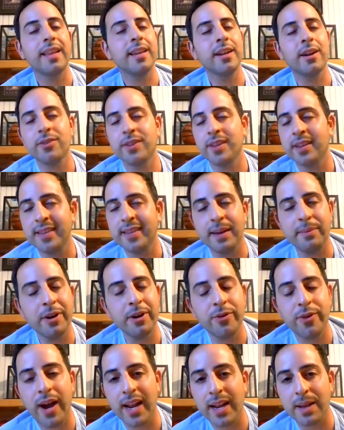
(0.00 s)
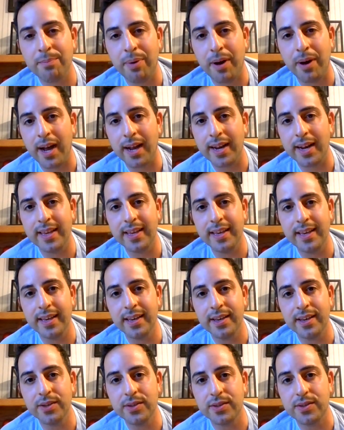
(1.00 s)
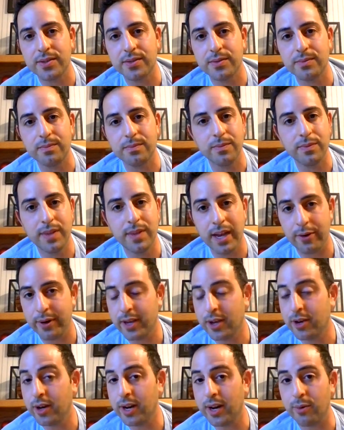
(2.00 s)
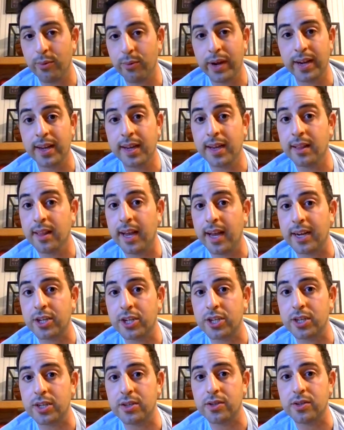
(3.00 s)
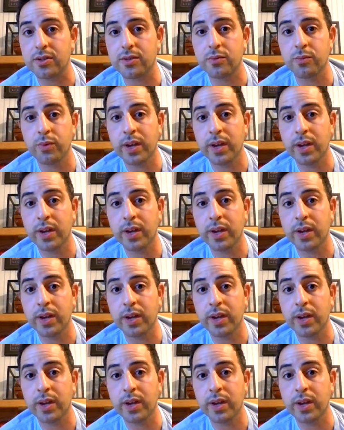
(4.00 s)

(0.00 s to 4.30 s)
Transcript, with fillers: you know, the Democratic Party is very good at rigging elections.